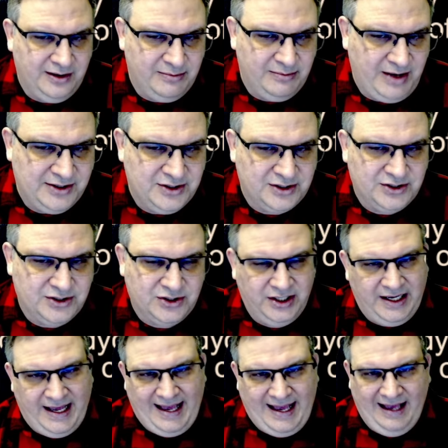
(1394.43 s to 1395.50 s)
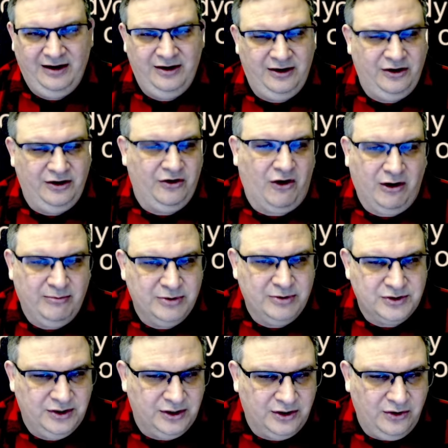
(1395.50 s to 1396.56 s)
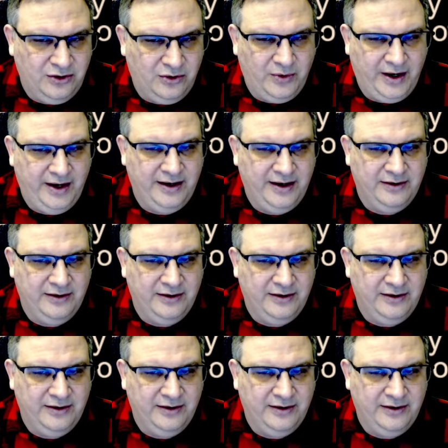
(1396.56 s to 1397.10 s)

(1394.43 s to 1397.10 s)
The magic's going to end and your armor's going to go away.